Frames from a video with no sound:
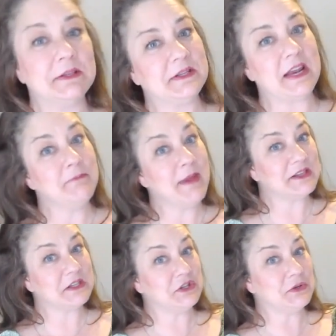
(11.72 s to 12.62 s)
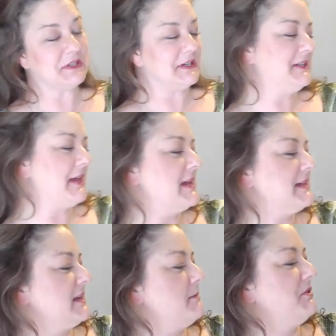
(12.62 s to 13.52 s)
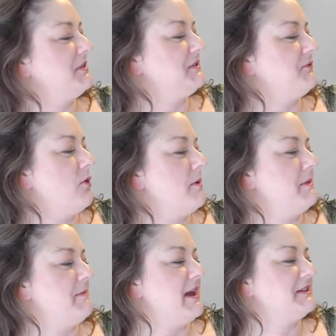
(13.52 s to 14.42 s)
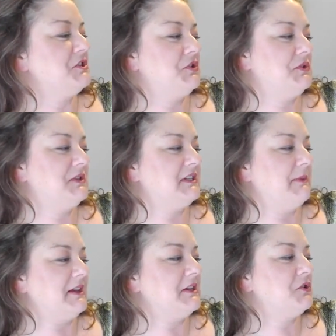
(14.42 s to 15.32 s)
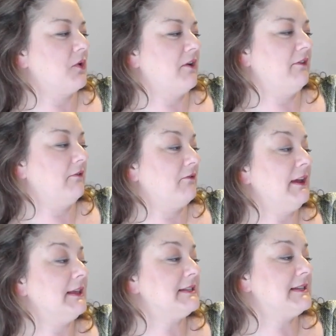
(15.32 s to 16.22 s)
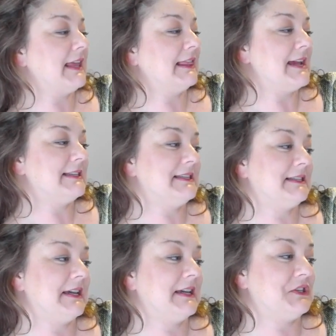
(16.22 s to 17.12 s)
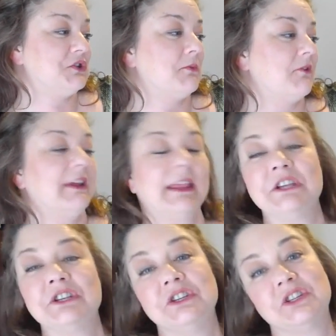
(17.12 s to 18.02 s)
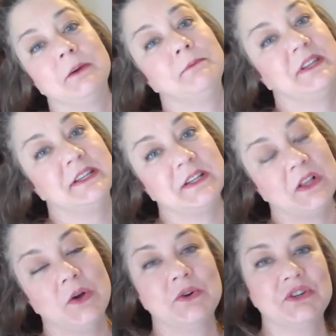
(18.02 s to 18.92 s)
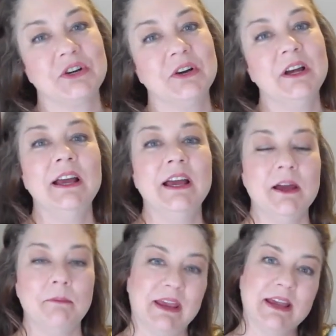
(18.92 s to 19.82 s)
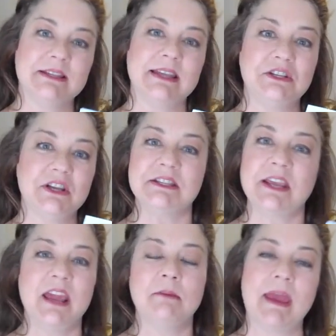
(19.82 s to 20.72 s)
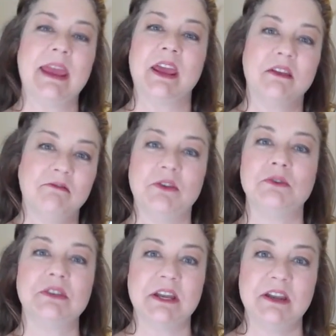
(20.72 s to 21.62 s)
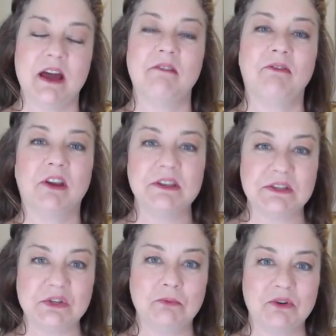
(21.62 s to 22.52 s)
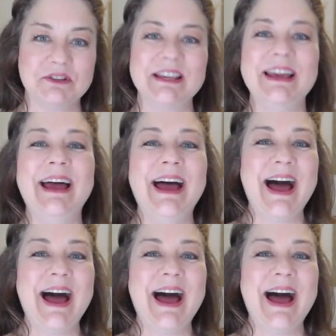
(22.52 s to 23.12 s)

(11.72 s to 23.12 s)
The state of Massachusetts has labeled this form the Massachusetts Mandatory Real Estate Licensee Consumer Relationship Disclosure, because they just can't make it confusing enough for consumers.